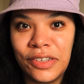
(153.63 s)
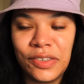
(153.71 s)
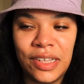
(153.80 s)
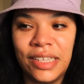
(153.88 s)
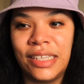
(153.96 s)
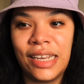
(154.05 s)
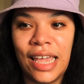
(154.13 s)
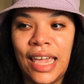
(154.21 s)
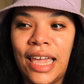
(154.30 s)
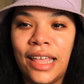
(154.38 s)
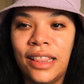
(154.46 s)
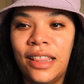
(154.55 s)

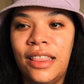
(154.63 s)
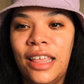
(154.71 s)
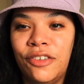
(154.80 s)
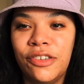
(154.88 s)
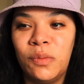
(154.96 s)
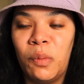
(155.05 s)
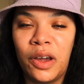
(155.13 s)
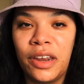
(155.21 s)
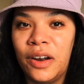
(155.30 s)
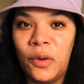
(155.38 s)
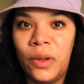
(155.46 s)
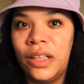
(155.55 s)
2008, they just
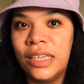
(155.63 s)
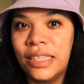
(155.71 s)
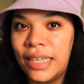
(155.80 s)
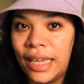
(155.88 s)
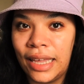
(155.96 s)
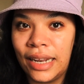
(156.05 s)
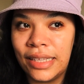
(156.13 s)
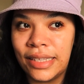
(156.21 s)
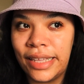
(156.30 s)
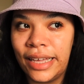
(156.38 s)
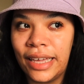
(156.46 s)
marketed oily skin as